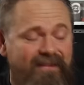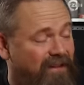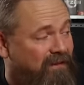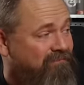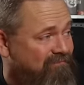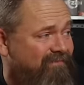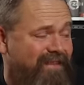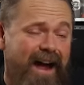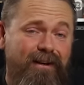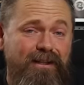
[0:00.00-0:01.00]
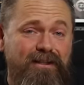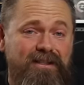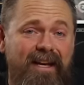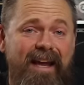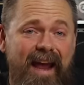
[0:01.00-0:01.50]
No, now it looks
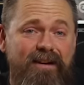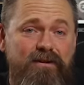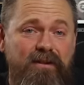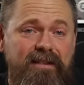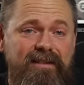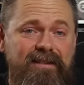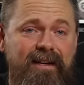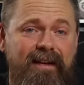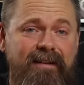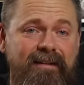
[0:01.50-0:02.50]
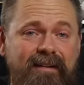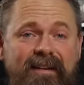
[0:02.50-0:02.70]
like Android instead.